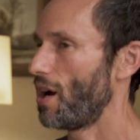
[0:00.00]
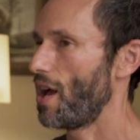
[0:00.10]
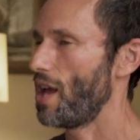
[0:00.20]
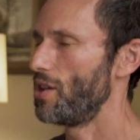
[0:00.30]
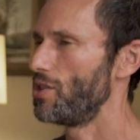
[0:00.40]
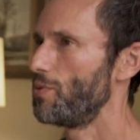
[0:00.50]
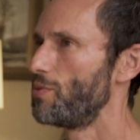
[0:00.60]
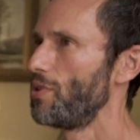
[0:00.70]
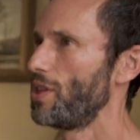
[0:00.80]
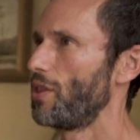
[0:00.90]
uh, and you
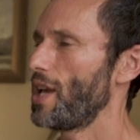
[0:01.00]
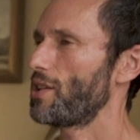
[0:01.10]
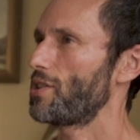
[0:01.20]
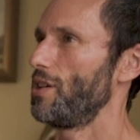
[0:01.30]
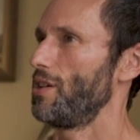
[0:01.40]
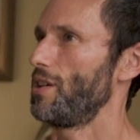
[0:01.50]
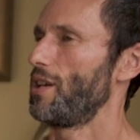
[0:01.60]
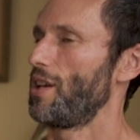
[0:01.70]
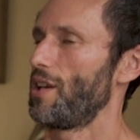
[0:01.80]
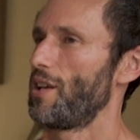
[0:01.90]
would really like to,
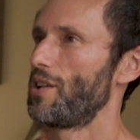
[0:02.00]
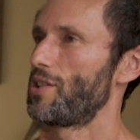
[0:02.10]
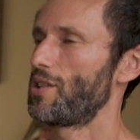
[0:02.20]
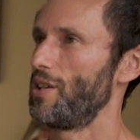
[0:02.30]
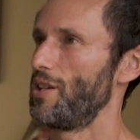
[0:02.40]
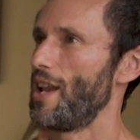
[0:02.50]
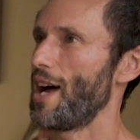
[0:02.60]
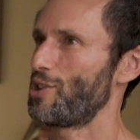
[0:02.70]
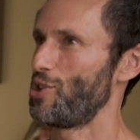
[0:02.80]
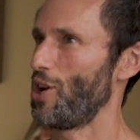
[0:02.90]
to
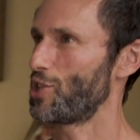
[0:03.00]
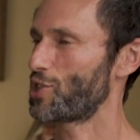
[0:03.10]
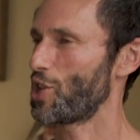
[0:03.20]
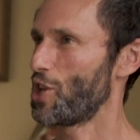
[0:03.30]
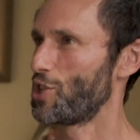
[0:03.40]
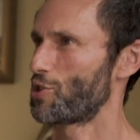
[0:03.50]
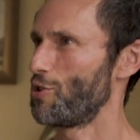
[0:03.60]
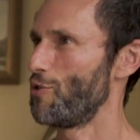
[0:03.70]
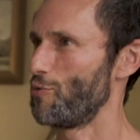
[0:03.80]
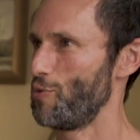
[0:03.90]
not just
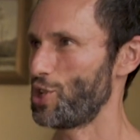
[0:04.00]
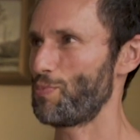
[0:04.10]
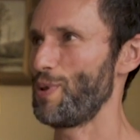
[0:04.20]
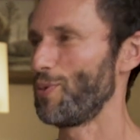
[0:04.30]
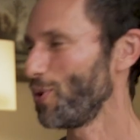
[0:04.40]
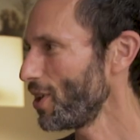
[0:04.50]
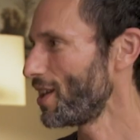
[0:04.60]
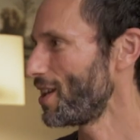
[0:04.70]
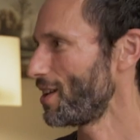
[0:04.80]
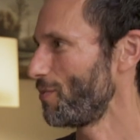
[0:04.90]
serve rich people,
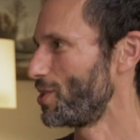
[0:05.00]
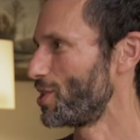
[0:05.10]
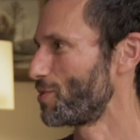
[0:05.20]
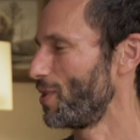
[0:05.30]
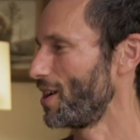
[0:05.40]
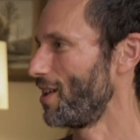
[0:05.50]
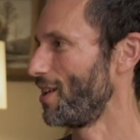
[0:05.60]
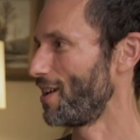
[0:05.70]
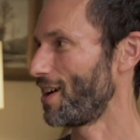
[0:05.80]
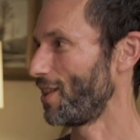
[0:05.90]
mm-hmm. which is what
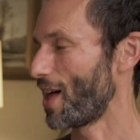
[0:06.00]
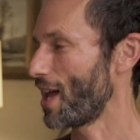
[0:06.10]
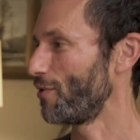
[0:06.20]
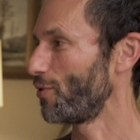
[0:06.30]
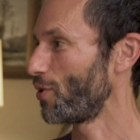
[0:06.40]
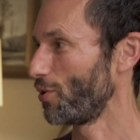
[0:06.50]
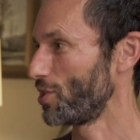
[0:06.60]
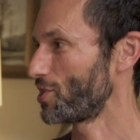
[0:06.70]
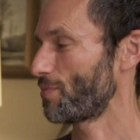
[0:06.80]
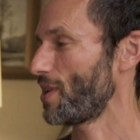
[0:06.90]
a lot of
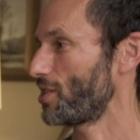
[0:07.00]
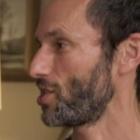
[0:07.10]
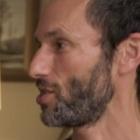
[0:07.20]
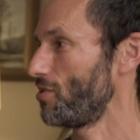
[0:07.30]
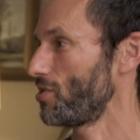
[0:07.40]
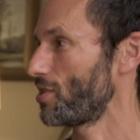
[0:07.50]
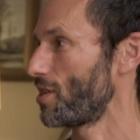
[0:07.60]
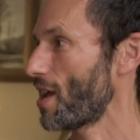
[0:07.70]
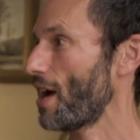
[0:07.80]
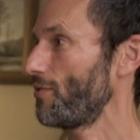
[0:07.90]
holistic
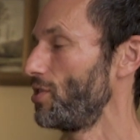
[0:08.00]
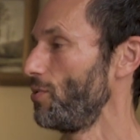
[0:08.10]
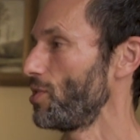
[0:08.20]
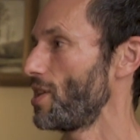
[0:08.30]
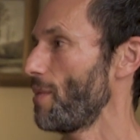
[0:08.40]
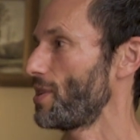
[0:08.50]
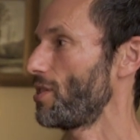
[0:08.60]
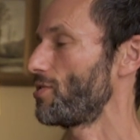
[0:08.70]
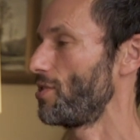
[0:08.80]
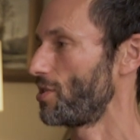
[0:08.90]
practitioners have to do. It's not
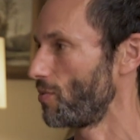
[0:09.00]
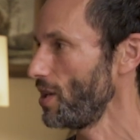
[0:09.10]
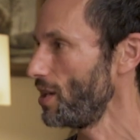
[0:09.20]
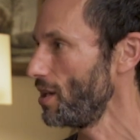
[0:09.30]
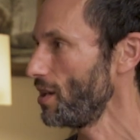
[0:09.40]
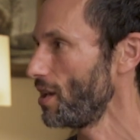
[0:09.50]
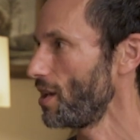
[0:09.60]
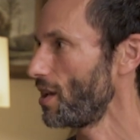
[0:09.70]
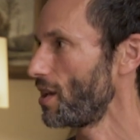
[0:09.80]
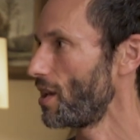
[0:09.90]
because they're greedy.
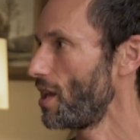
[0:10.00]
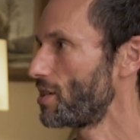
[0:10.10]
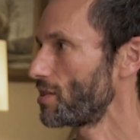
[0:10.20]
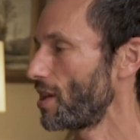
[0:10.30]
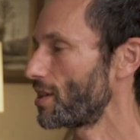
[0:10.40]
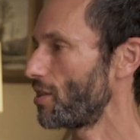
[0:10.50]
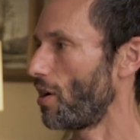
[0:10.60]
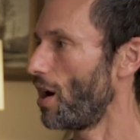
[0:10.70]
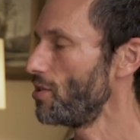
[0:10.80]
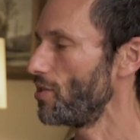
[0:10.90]
It's like
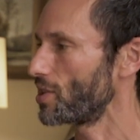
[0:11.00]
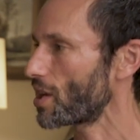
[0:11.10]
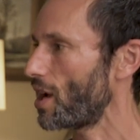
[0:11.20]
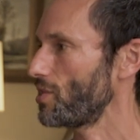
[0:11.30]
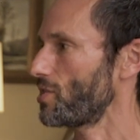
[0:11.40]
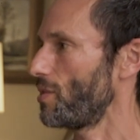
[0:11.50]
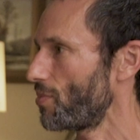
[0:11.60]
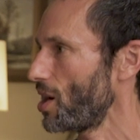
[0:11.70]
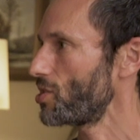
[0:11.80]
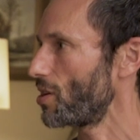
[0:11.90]
they're under this constant
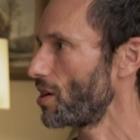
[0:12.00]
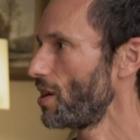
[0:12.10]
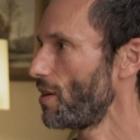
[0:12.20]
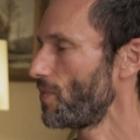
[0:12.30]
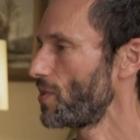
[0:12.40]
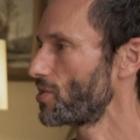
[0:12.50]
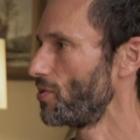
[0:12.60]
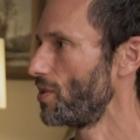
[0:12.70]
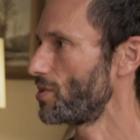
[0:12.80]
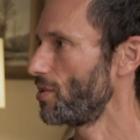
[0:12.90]
pressure.
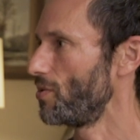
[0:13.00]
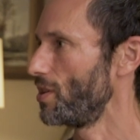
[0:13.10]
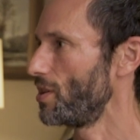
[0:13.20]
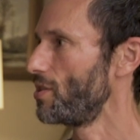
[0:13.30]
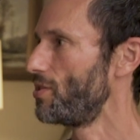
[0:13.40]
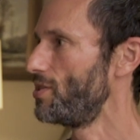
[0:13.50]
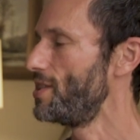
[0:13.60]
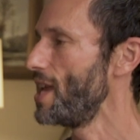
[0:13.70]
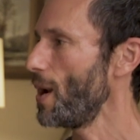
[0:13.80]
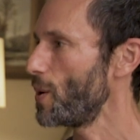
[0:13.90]
So, so the
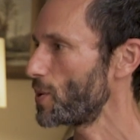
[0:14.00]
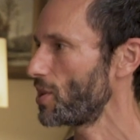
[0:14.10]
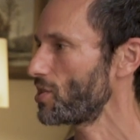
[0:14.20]
debt